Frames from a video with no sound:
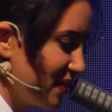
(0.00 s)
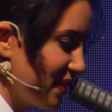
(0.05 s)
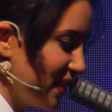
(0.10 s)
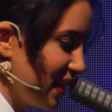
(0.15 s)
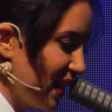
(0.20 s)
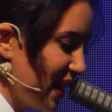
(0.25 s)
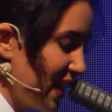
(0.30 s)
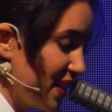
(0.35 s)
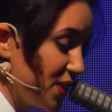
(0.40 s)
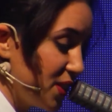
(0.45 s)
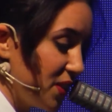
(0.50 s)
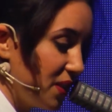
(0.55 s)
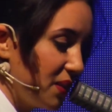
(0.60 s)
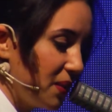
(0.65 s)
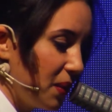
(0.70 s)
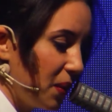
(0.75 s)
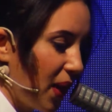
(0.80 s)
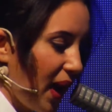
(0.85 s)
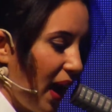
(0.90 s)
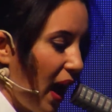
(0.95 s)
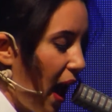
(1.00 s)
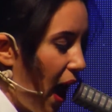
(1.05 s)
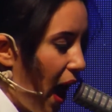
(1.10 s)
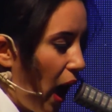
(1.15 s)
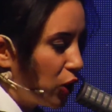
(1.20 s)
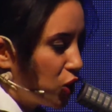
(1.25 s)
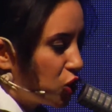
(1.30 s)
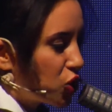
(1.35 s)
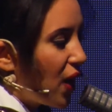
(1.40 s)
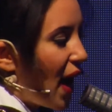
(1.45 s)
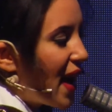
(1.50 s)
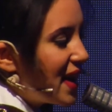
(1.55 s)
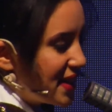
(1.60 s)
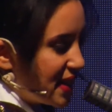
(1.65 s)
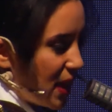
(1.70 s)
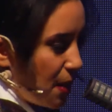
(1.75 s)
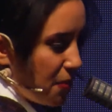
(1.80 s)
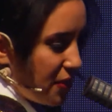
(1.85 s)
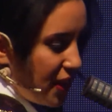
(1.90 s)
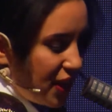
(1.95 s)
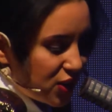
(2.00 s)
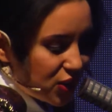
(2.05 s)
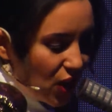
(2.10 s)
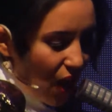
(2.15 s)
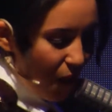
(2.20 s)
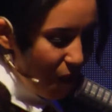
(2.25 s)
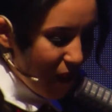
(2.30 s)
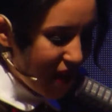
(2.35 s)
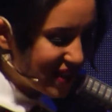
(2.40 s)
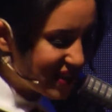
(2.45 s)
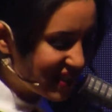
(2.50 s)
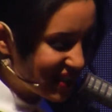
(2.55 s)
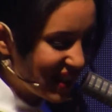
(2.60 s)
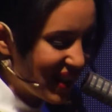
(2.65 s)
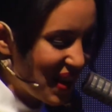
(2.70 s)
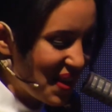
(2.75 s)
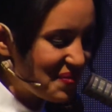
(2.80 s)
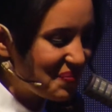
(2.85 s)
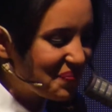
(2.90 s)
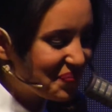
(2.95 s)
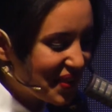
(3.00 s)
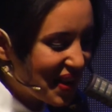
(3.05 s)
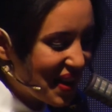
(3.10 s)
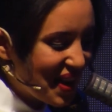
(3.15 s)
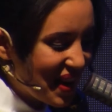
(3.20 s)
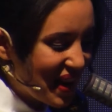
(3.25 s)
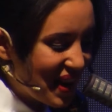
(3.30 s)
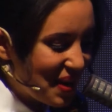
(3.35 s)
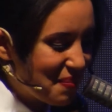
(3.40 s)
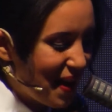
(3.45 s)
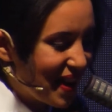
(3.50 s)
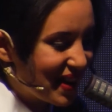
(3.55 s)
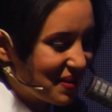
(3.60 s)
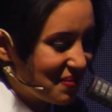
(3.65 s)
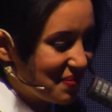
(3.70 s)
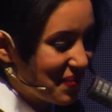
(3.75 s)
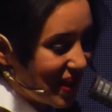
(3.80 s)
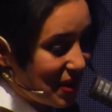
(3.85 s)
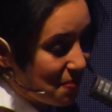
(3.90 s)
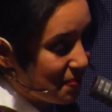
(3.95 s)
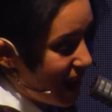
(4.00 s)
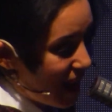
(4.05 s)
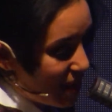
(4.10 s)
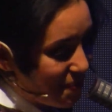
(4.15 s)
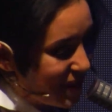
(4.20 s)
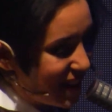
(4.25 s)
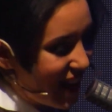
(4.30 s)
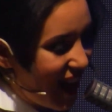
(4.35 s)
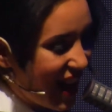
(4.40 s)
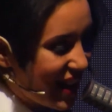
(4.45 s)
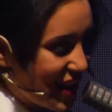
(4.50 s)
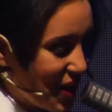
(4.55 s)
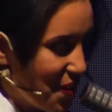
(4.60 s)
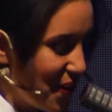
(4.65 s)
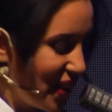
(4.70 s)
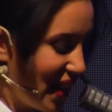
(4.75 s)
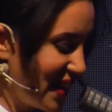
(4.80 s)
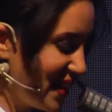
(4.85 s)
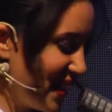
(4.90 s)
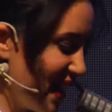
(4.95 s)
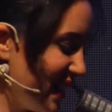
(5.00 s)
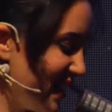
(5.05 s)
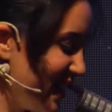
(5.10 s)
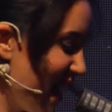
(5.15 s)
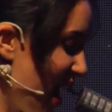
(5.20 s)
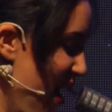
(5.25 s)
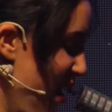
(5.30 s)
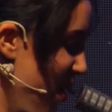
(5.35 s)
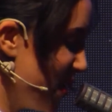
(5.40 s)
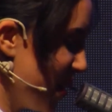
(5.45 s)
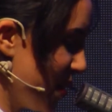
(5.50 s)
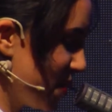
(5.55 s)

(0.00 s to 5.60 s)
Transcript: And I said, okay, I'll try something. So I went um, uh, by, the, by the black piano and I sat down.